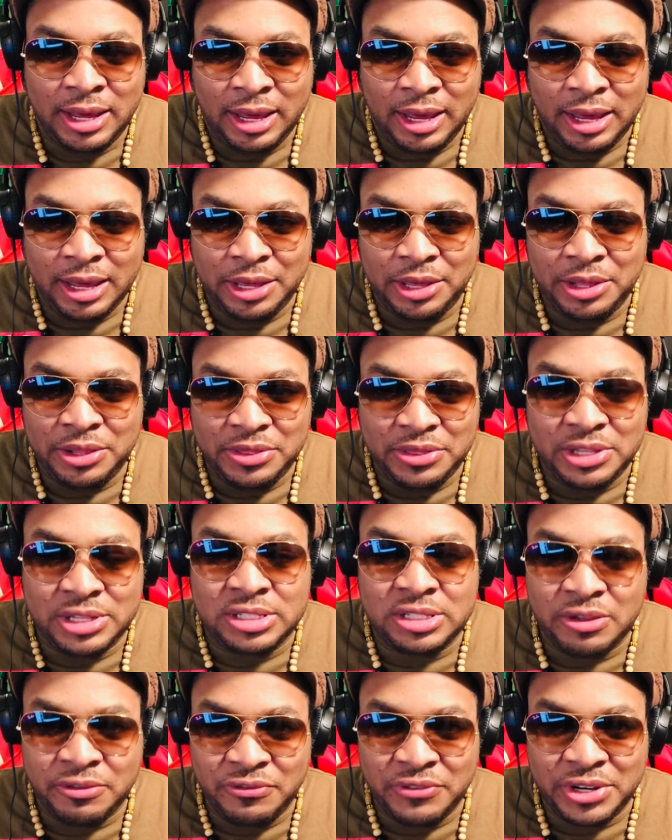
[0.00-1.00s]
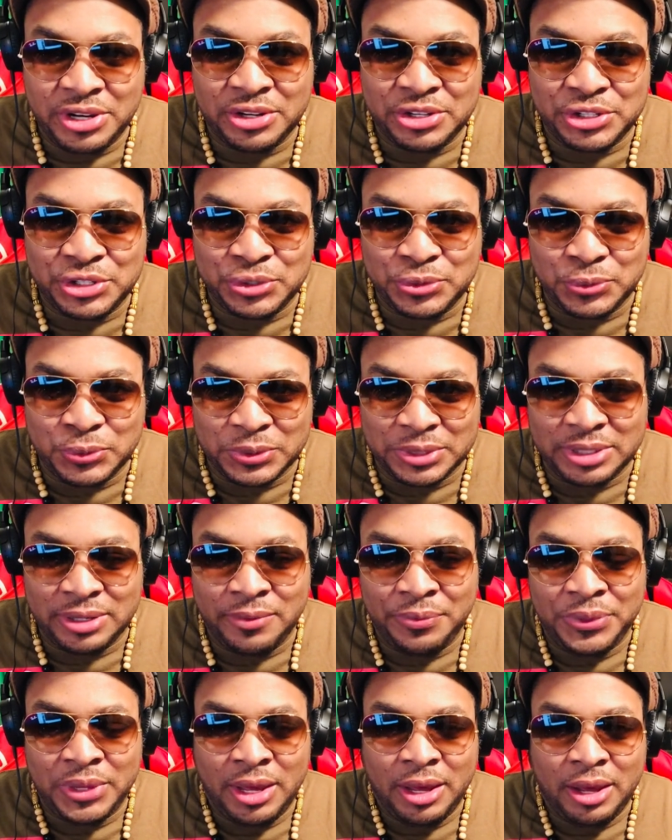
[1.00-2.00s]
in this video shoot.
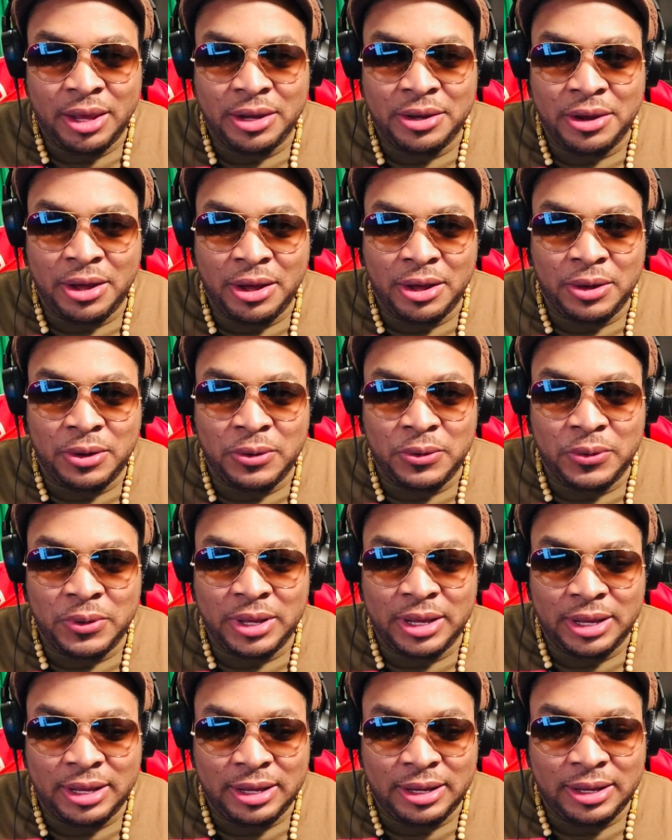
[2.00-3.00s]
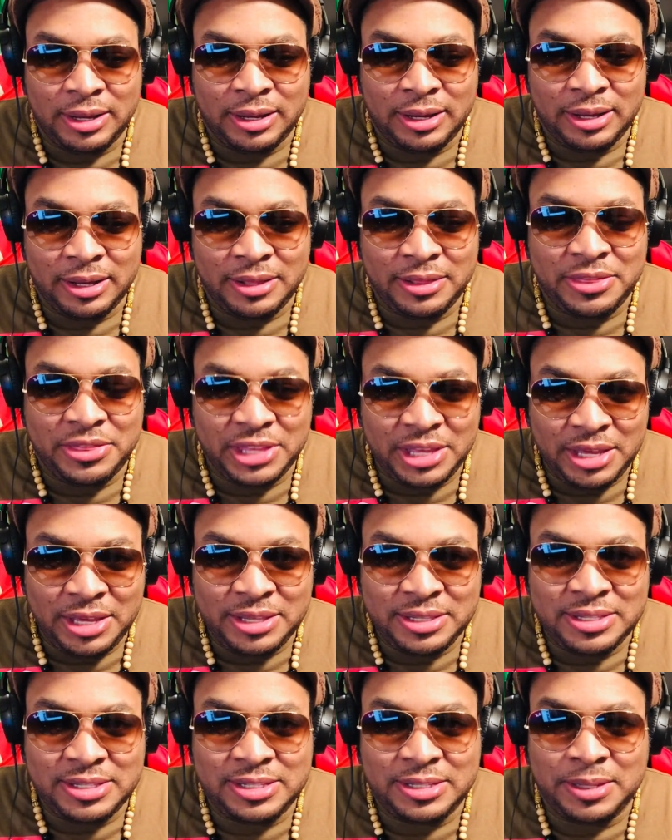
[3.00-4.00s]
Now, uh,
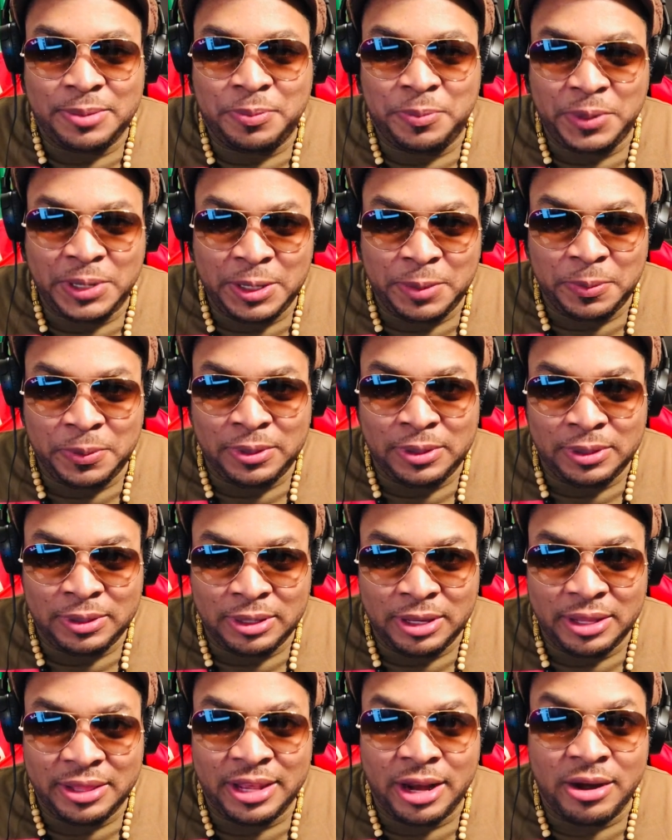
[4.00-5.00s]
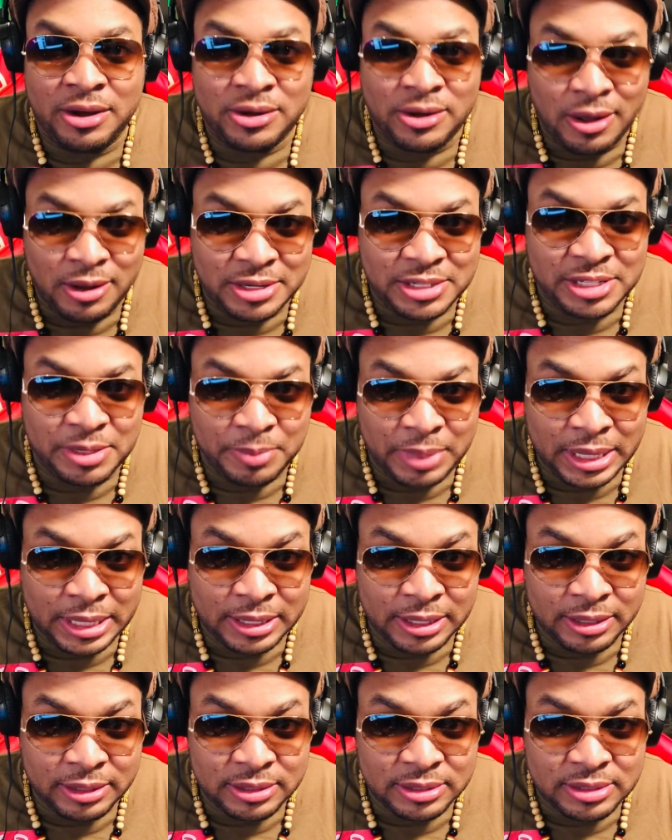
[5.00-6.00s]
these people, they are not
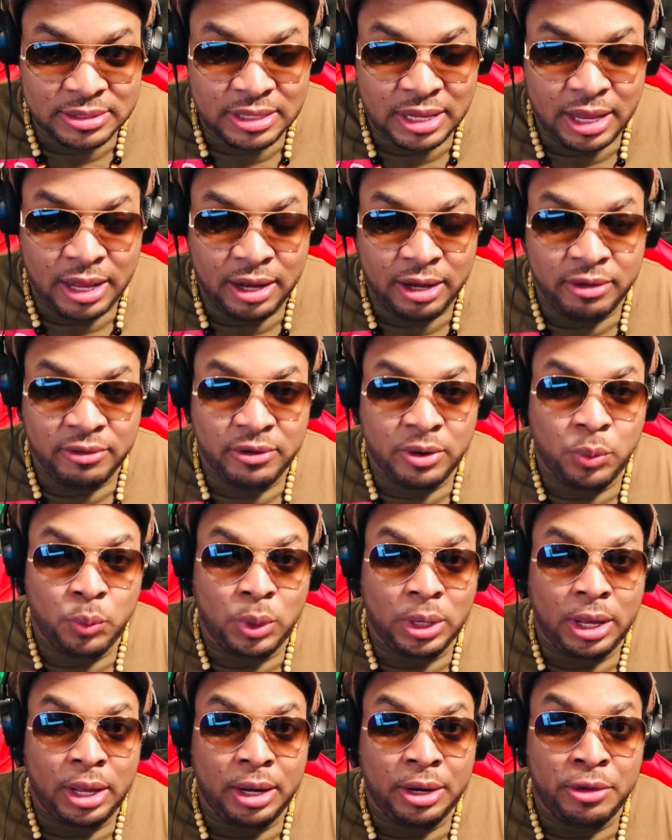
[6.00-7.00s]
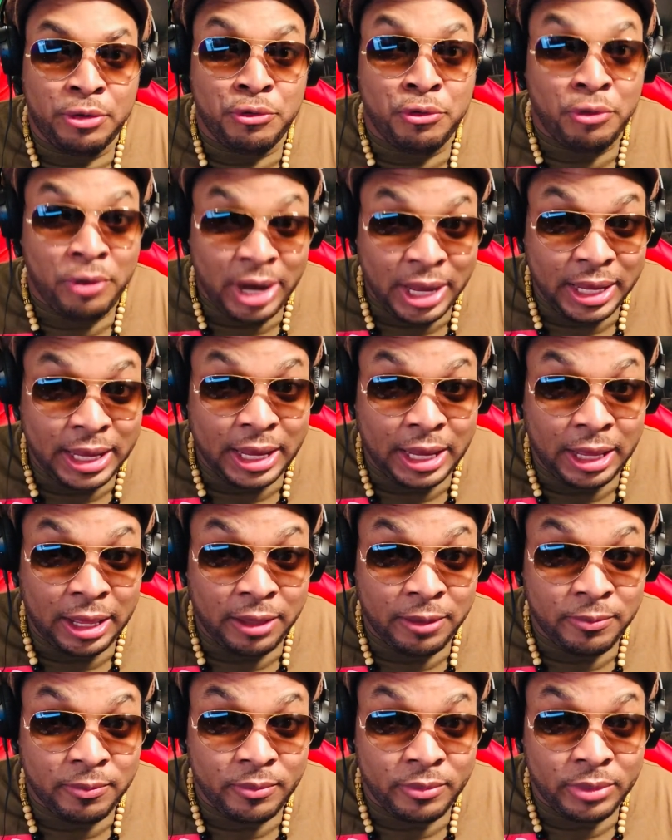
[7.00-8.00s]
Jamaicans. And, and reggae,
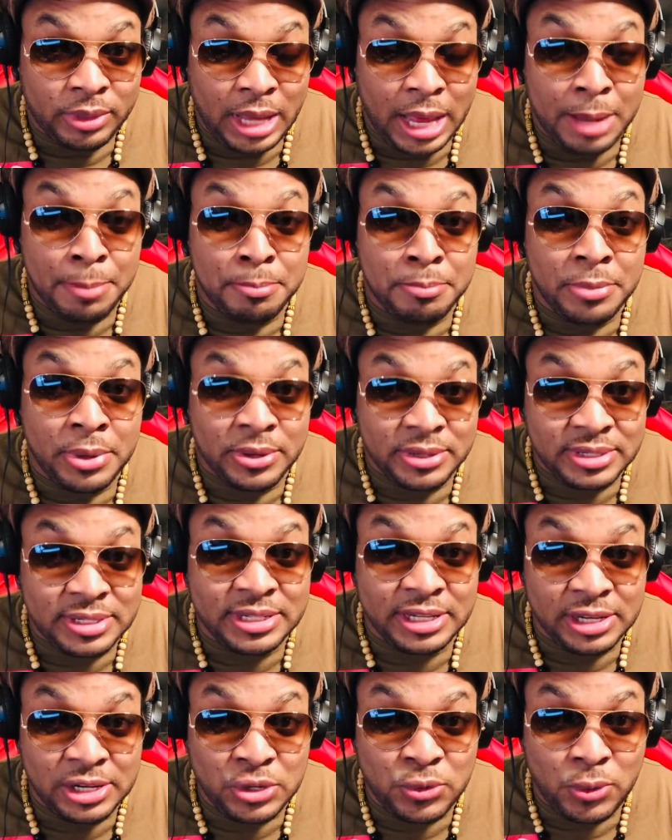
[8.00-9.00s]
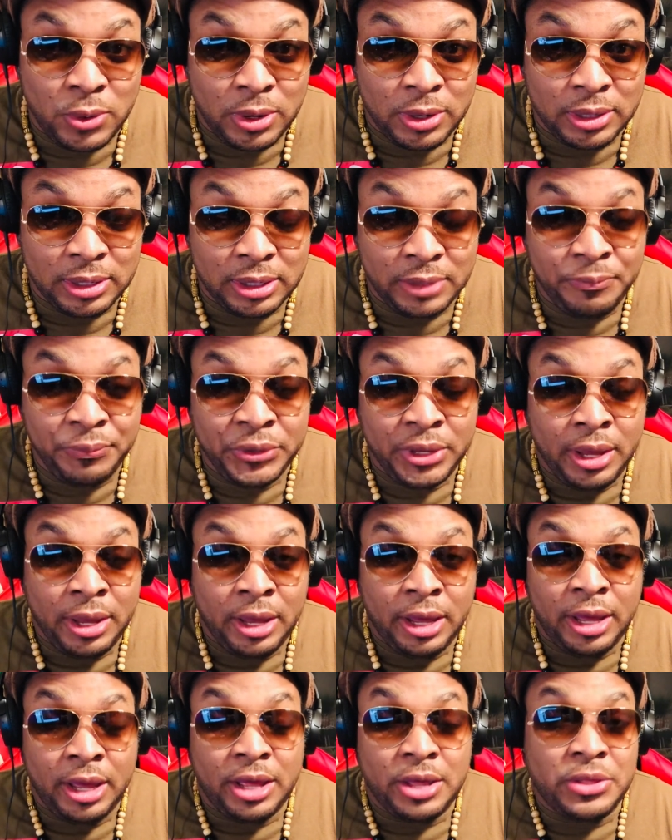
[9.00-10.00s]
I must tell you all,
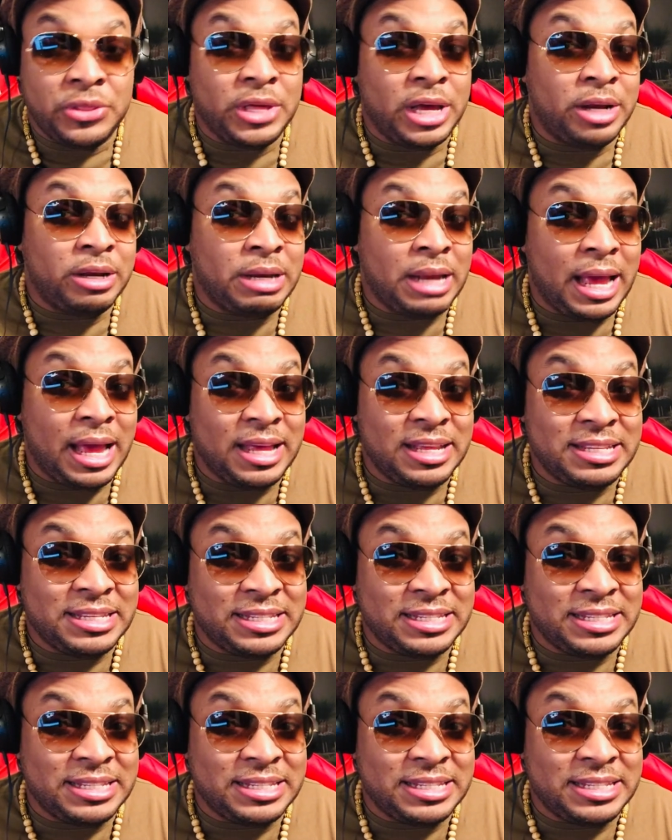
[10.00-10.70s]
that as